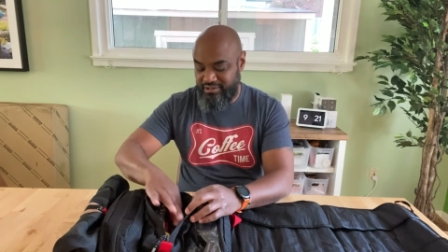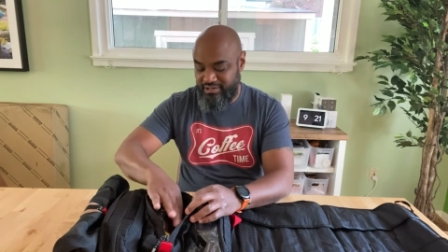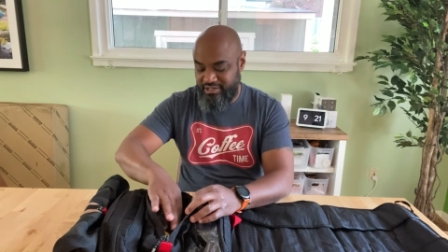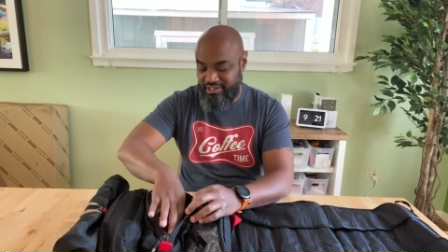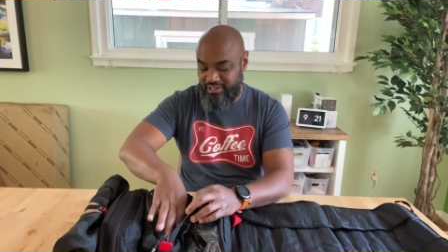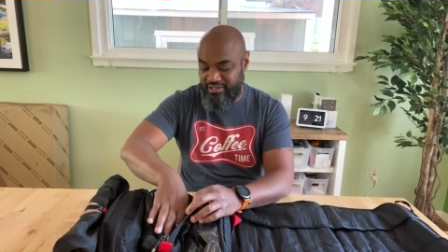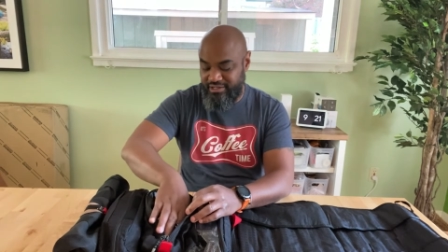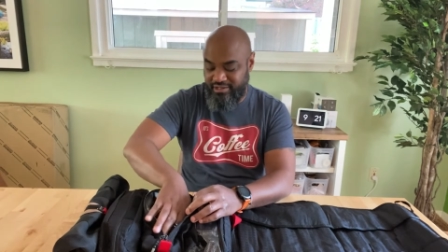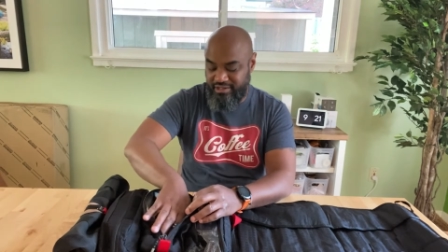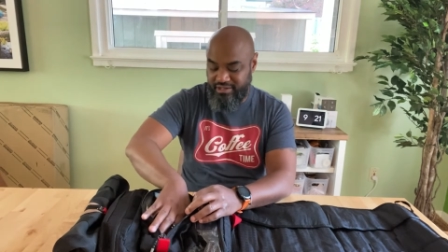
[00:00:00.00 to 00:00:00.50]

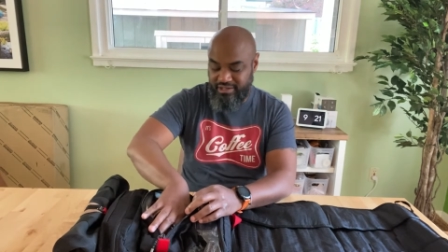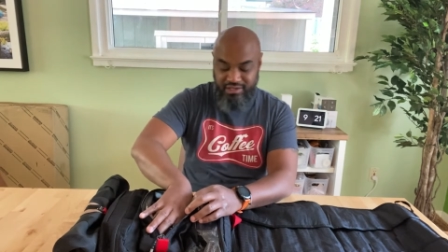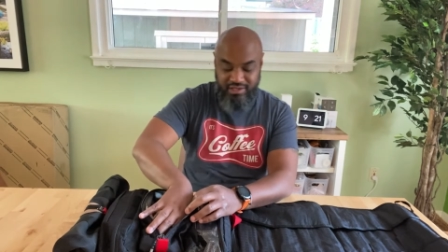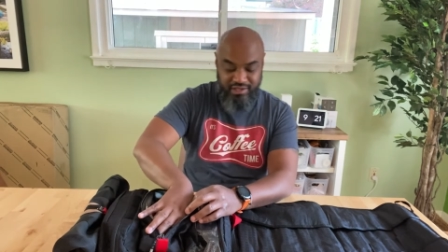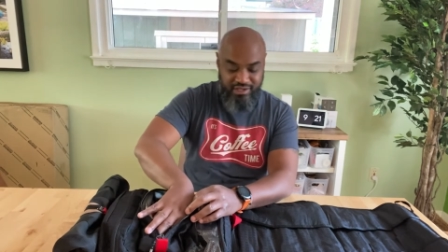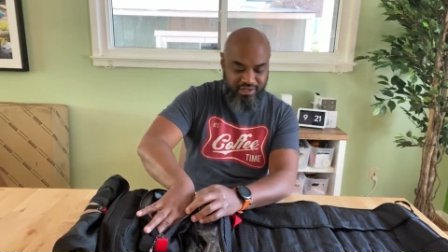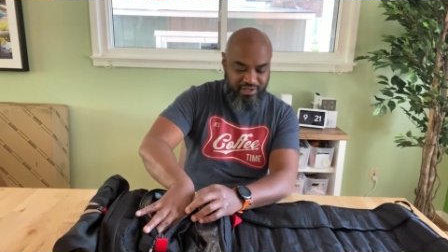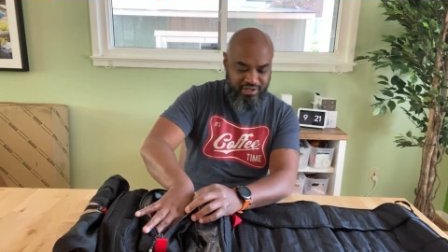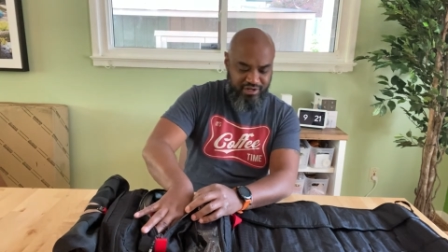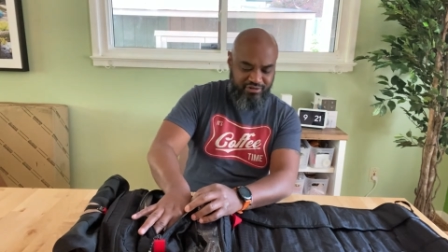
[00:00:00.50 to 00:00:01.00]
and
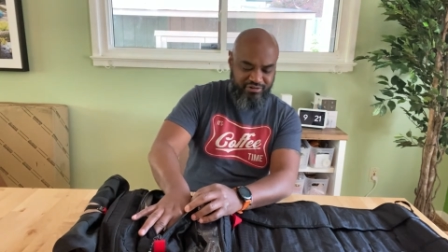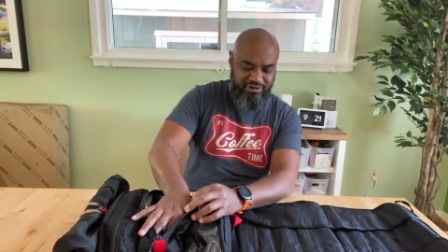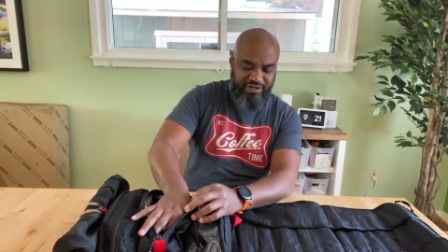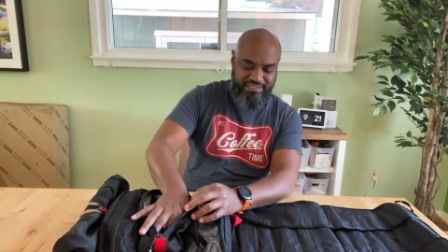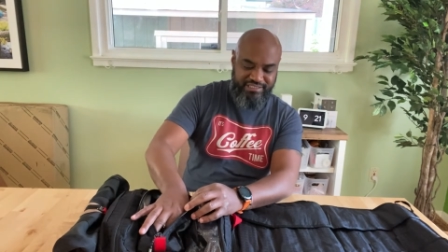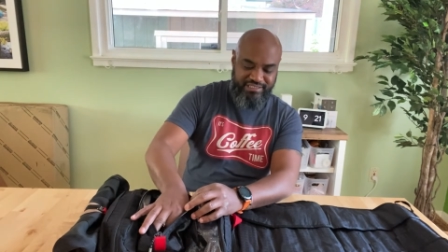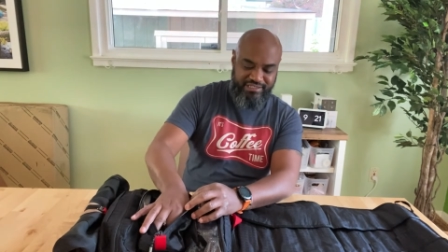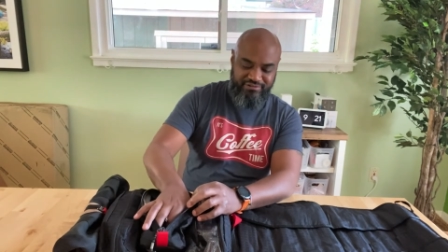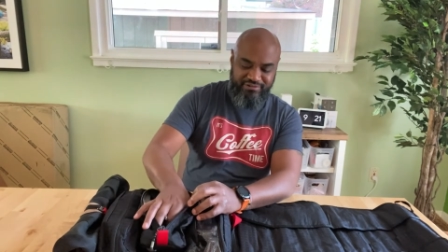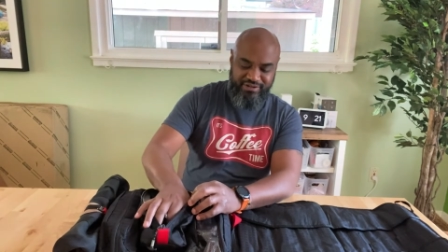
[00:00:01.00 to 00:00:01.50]

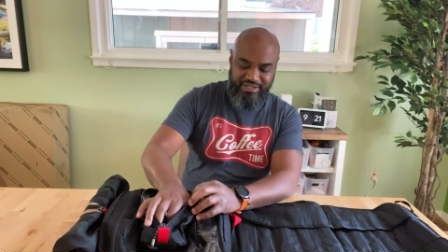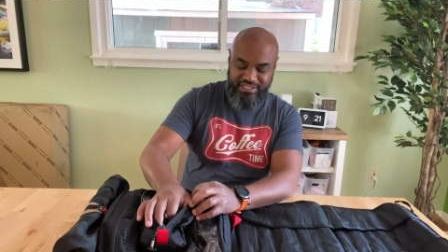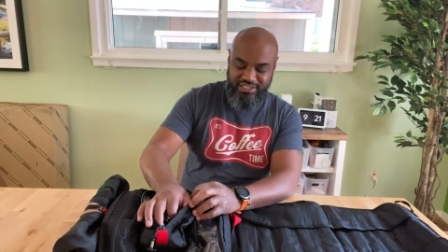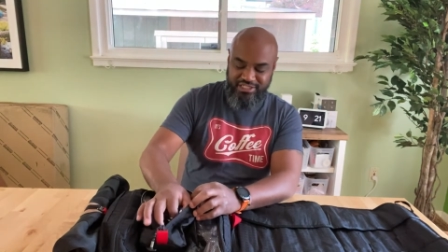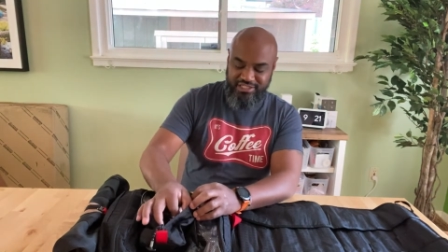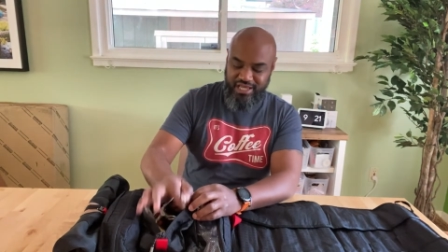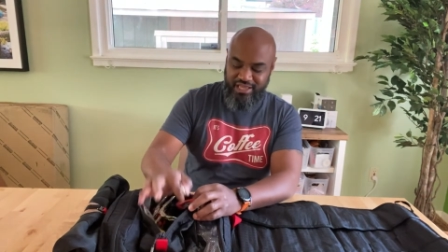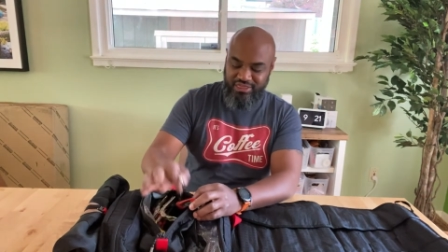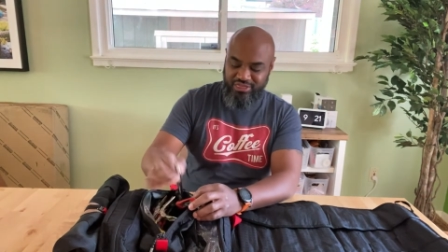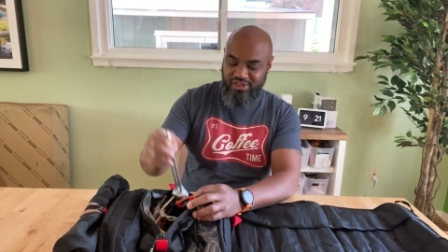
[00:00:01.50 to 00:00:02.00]
crescent wrench.
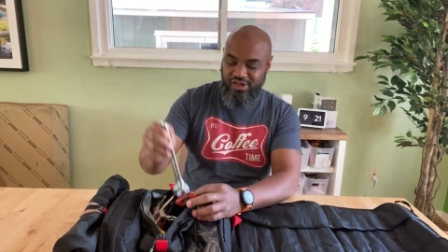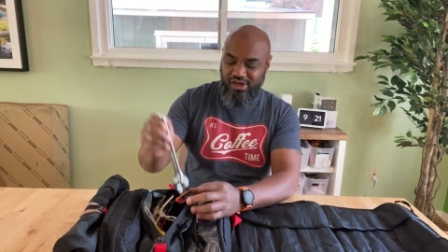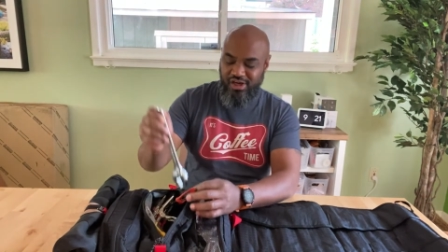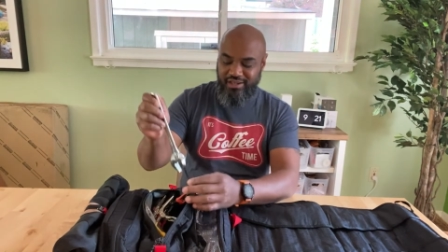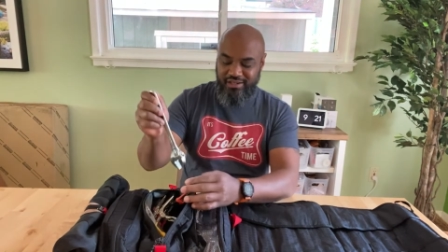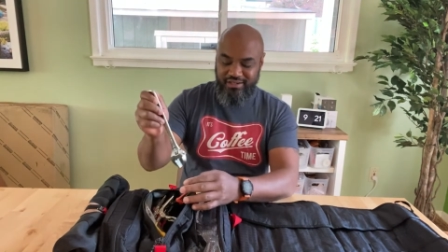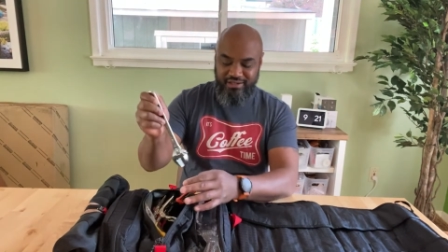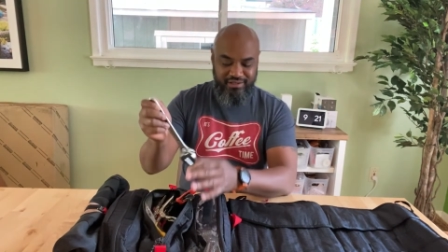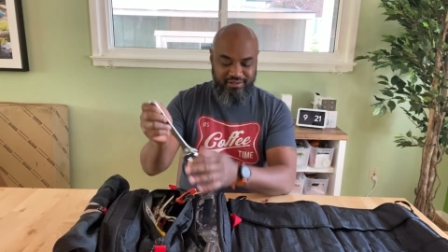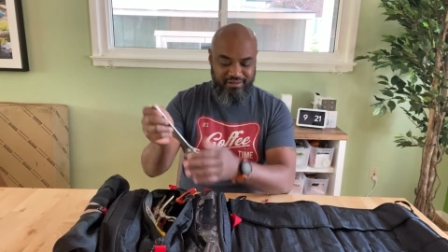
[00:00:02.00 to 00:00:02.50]
I
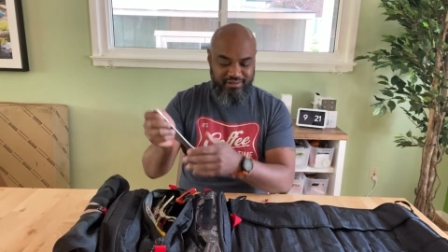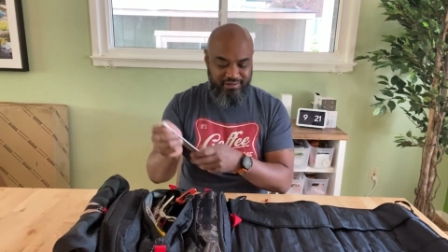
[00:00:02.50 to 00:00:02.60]
thought,